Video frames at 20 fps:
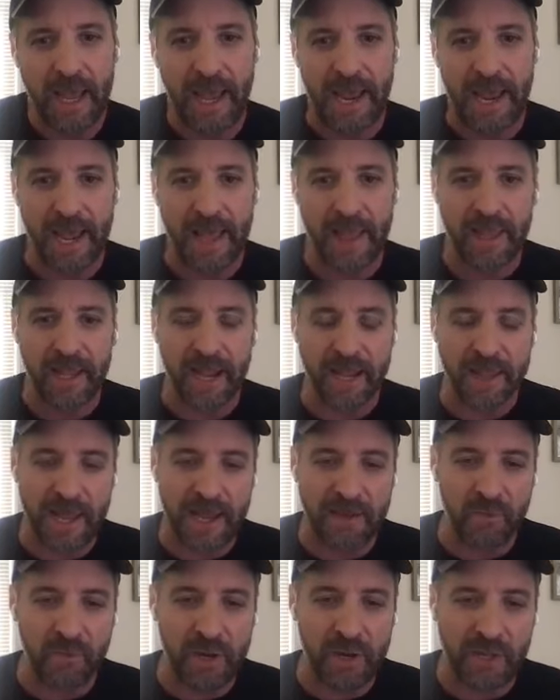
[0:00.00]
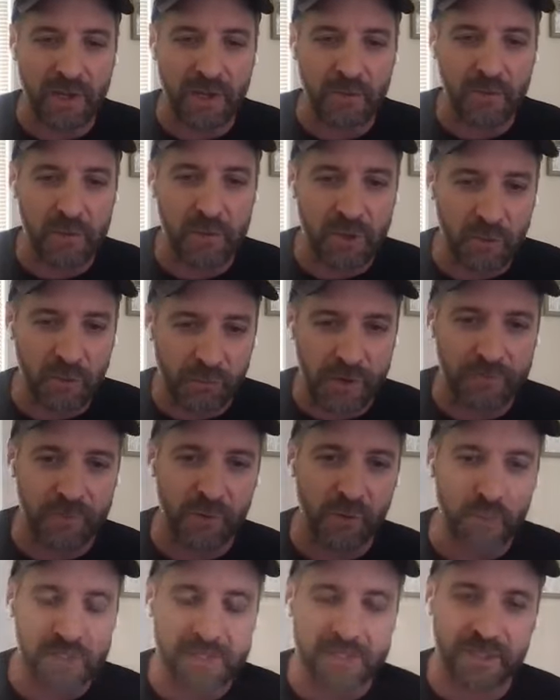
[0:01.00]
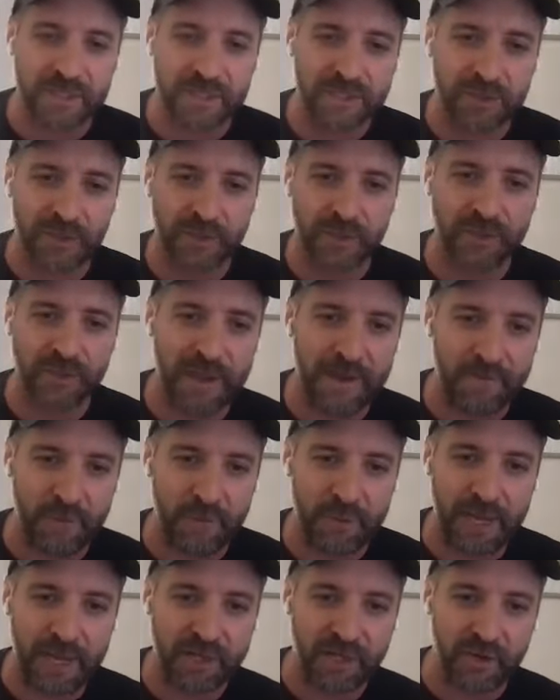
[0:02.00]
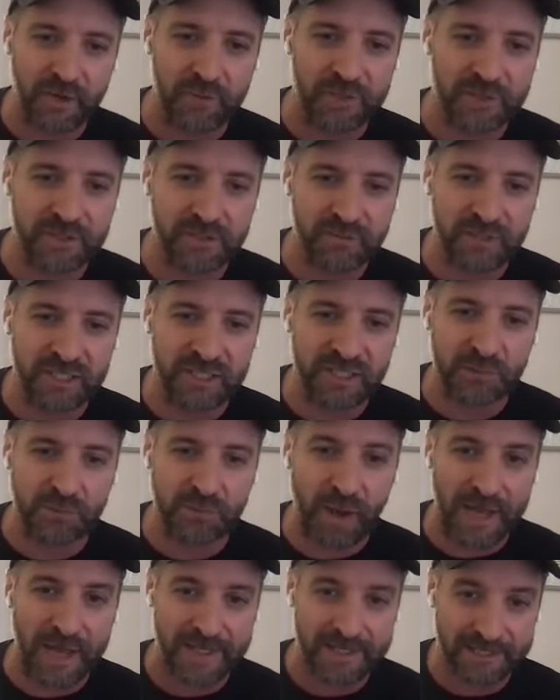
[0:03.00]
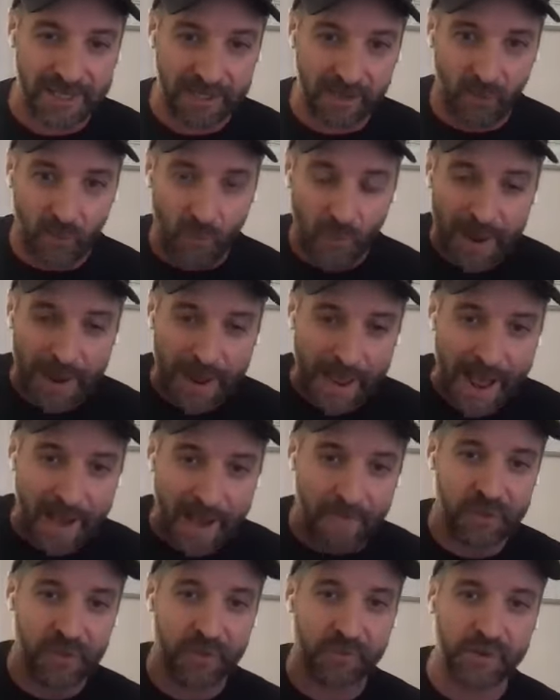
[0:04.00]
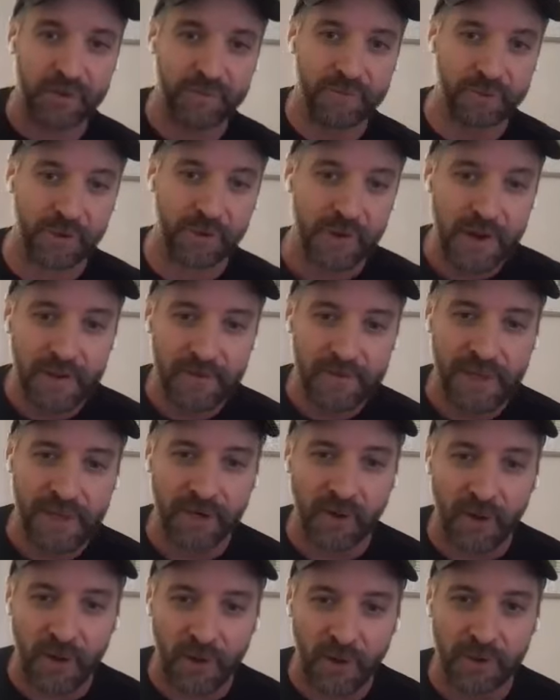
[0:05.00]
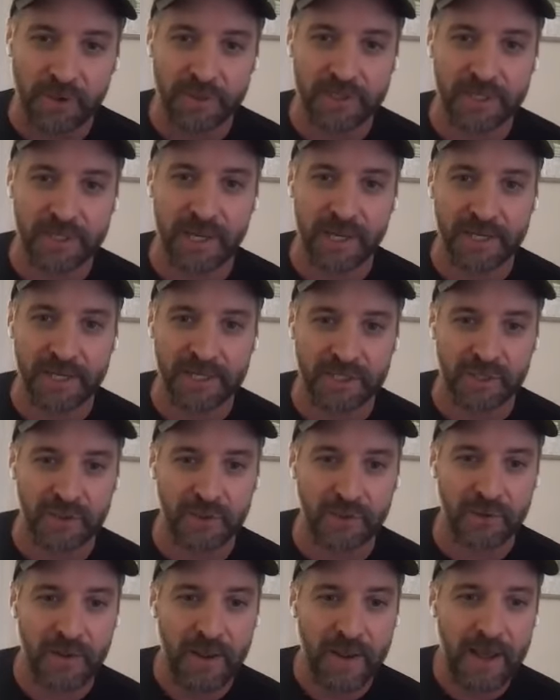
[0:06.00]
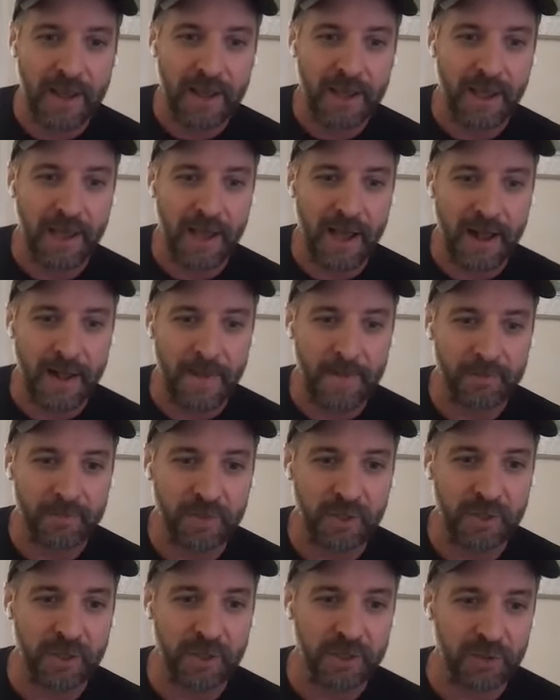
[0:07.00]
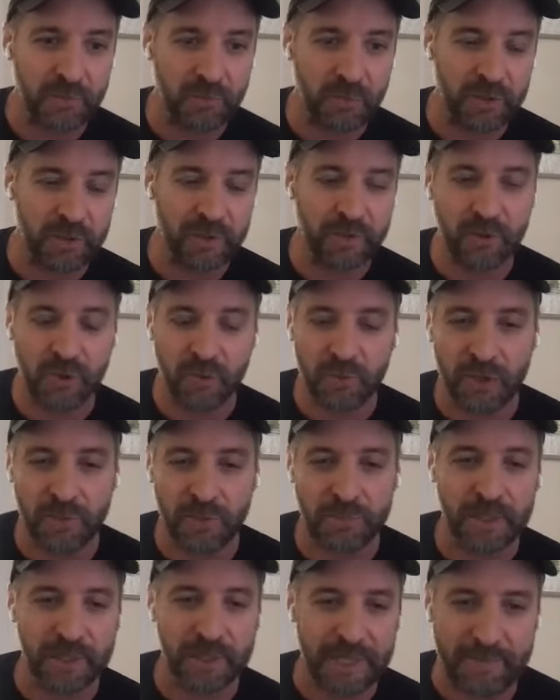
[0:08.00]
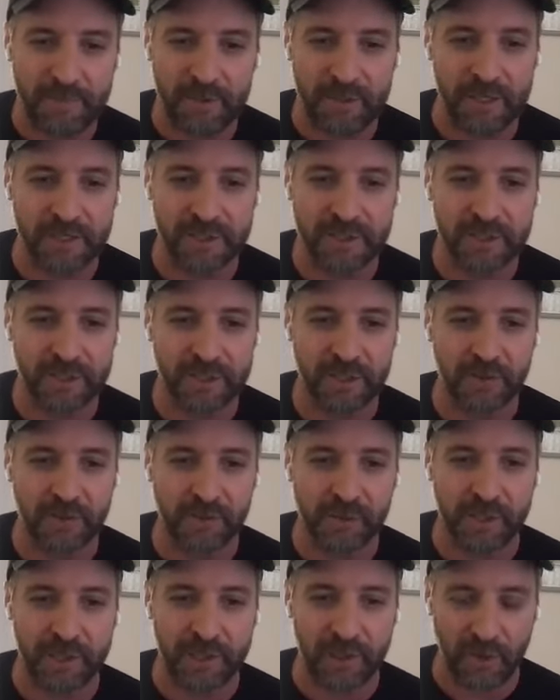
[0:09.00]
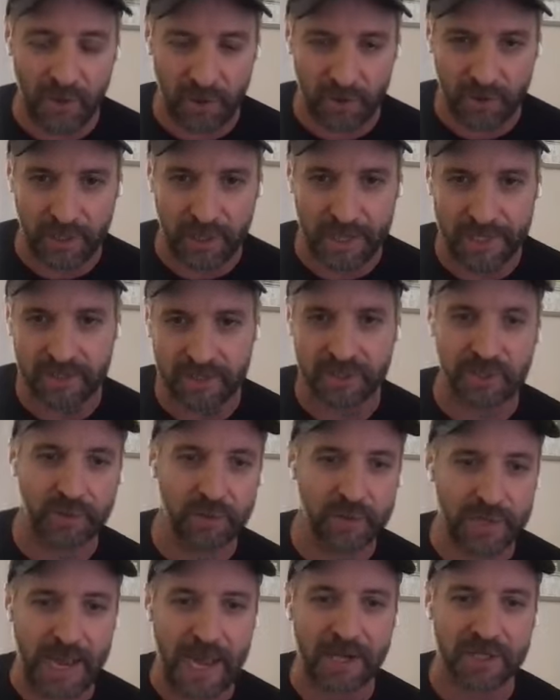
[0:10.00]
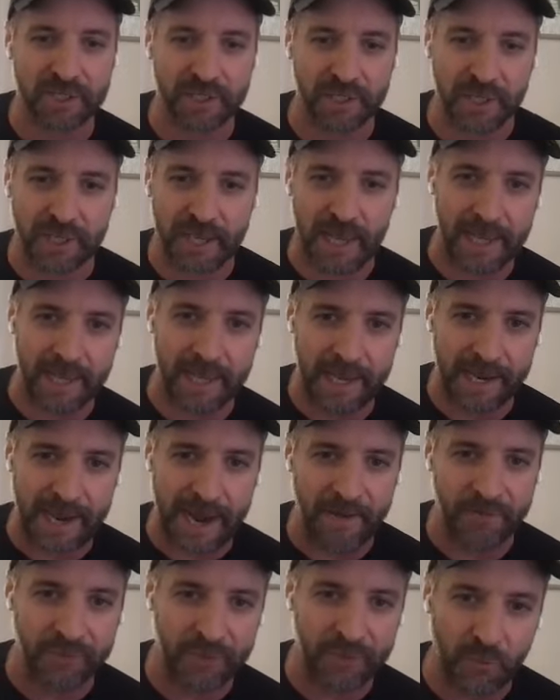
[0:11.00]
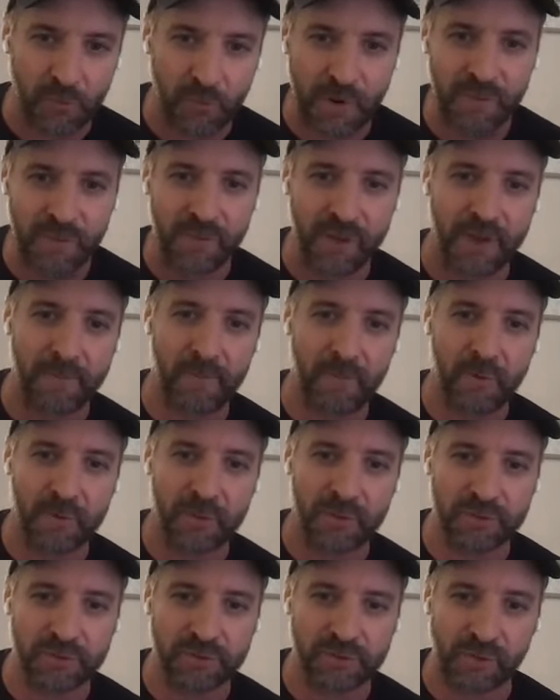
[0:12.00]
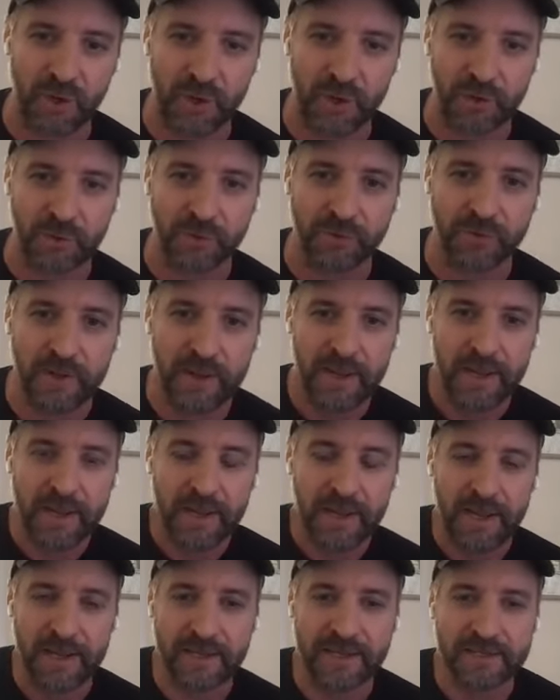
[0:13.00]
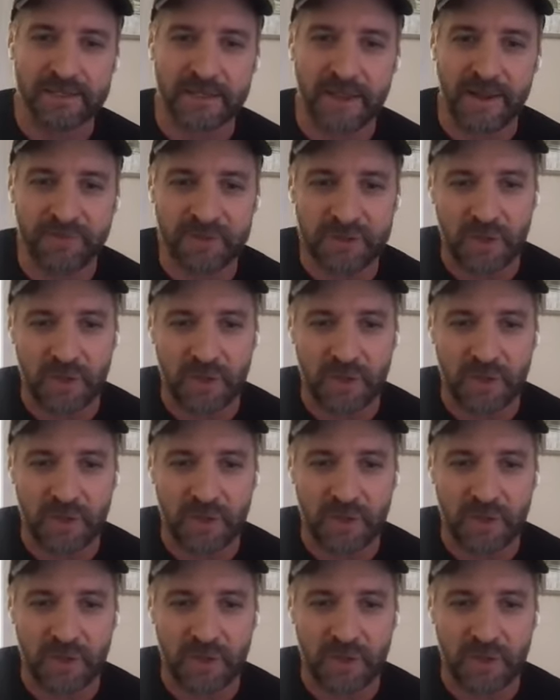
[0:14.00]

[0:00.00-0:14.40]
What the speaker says: And then when the river was at a certain level, that there was these spots that are way out in the river that are hard to get to, you wouldn't be limited to a really long lens. You could actually like get out there with them with the drone and stuff.